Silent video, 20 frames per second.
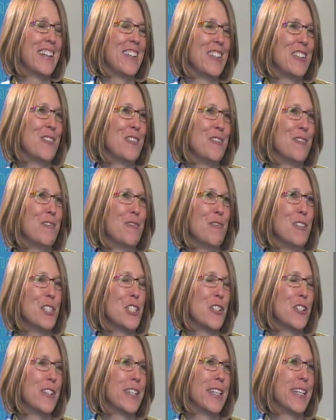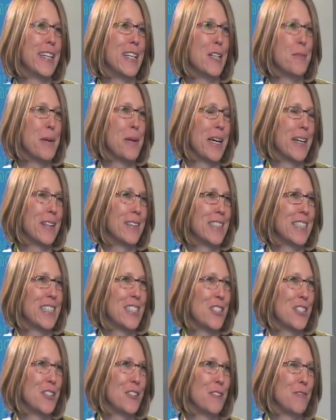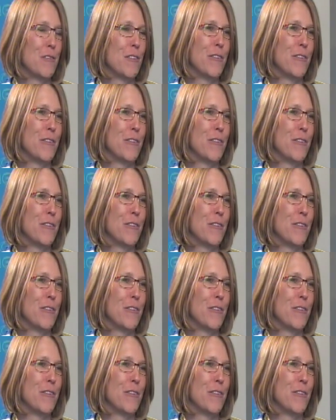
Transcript: uh, what you're thinking about as you